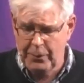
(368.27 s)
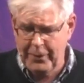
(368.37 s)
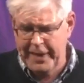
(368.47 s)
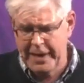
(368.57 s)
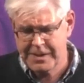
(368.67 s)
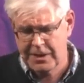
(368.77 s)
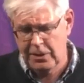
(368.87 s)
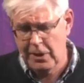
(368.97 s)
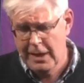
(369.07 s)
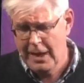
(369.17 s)
who are there
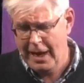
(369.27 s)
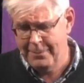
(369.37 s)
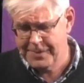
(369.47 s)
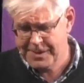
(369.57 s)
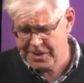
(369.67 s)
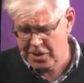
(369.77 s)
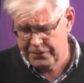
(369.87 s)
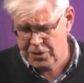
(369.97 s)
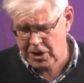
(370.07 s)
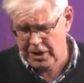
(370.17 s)
to
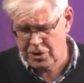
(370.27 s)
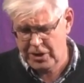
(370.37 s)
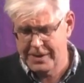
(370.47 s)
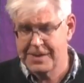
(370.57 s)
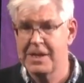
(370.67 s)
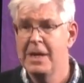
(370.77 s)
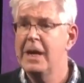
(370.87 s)
serve churches.